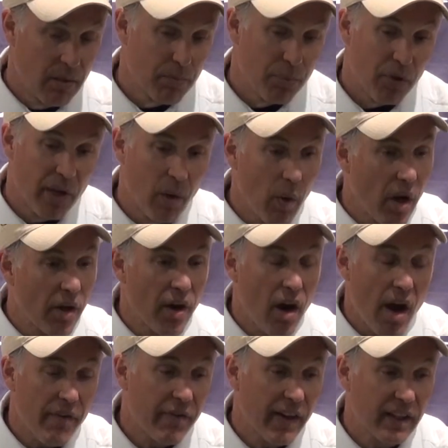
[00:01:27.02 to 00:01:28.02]
didn't play
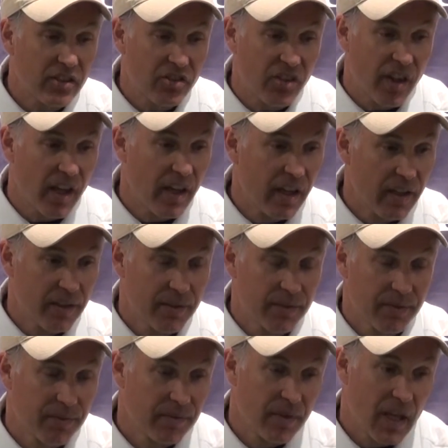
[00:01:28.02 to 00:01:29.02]
well on offense. They
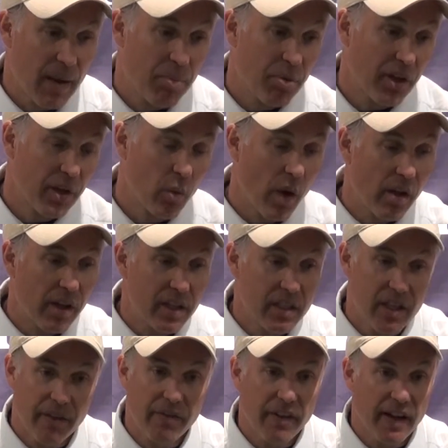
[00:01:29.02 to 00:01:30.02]
they played well
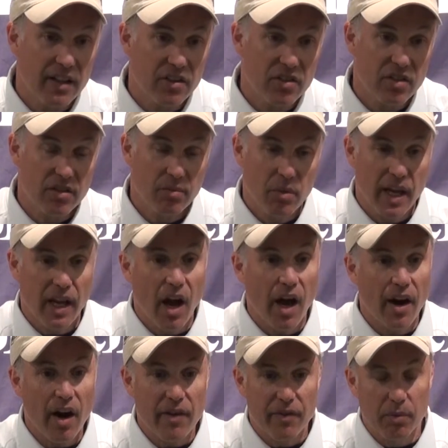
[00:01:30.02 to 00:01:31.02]
on defense. And they
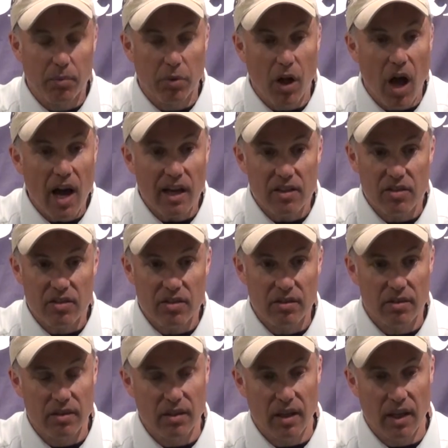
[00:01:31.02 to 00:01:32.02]
got off of blocks.